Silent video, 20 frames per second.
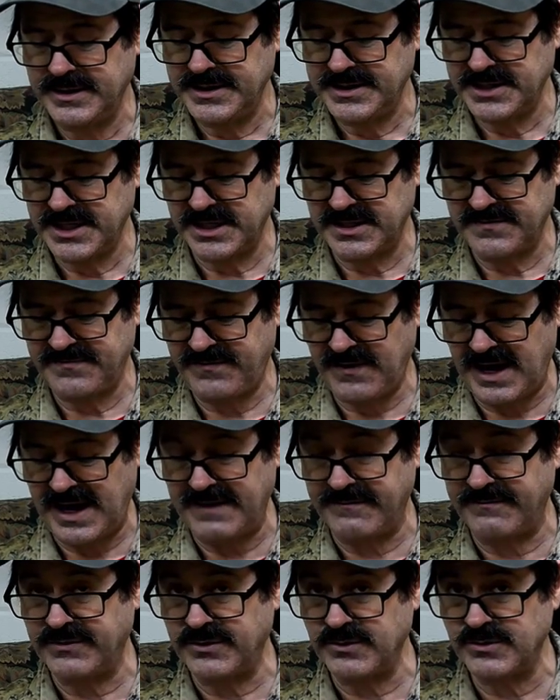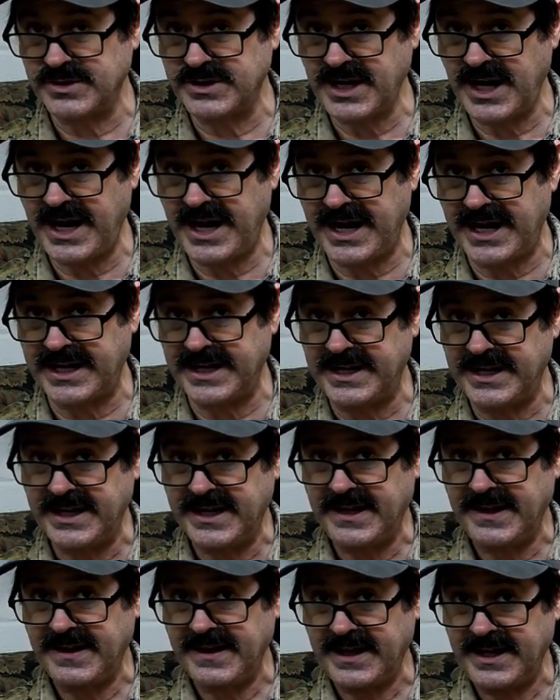Shots 5 through 10,
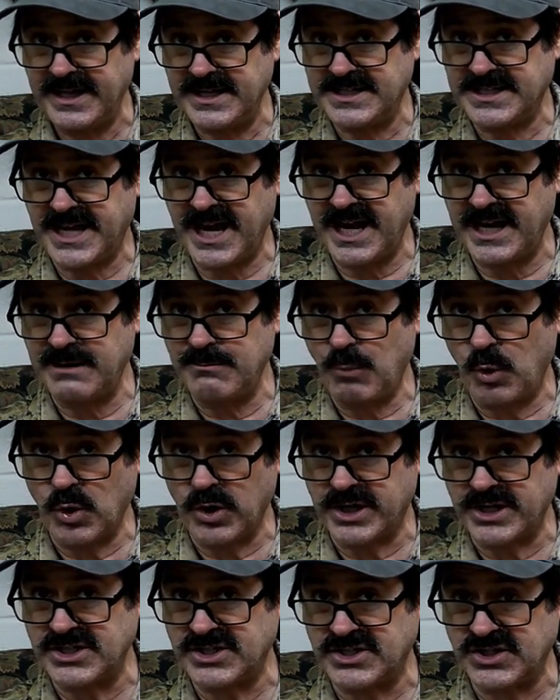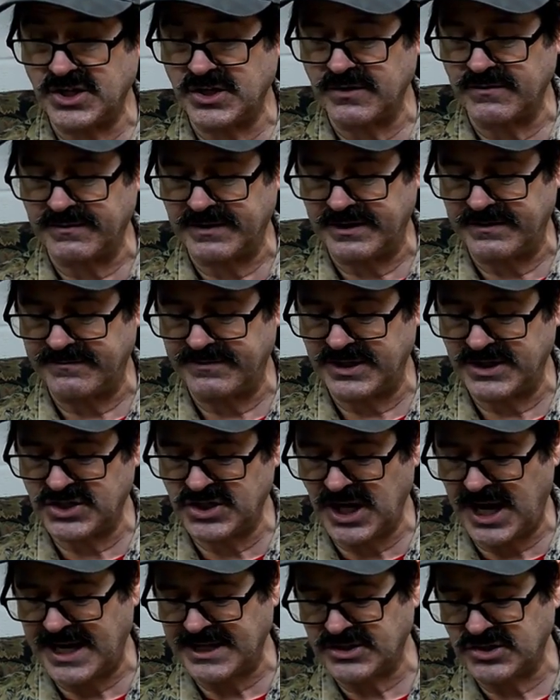it's getting more conservative. The
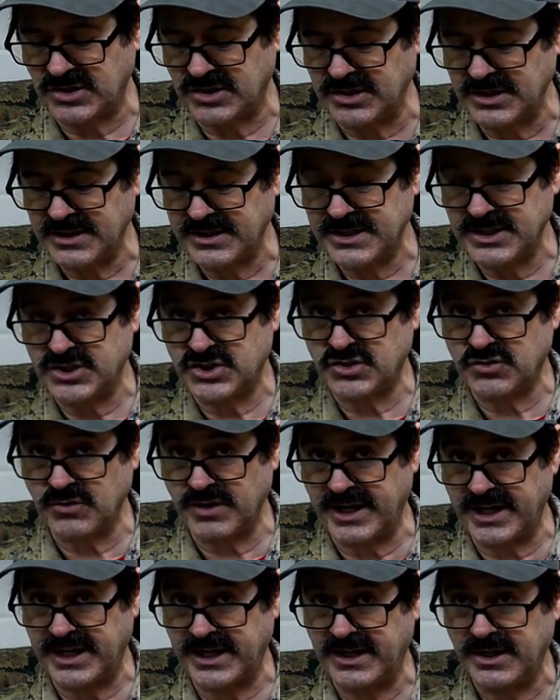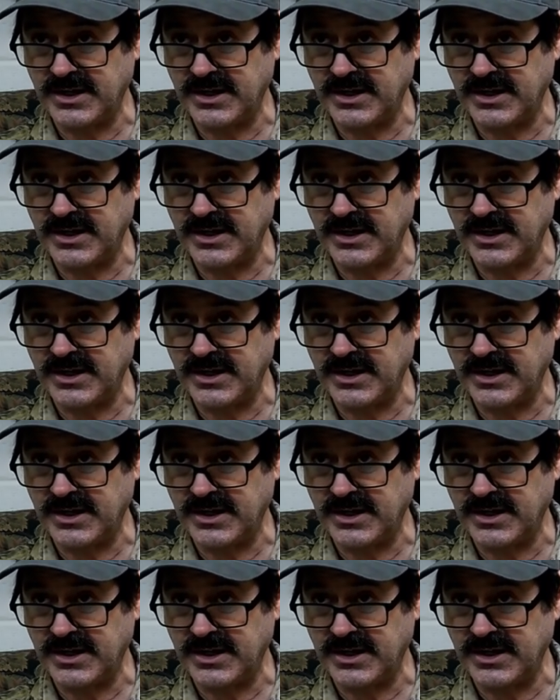shots are, the string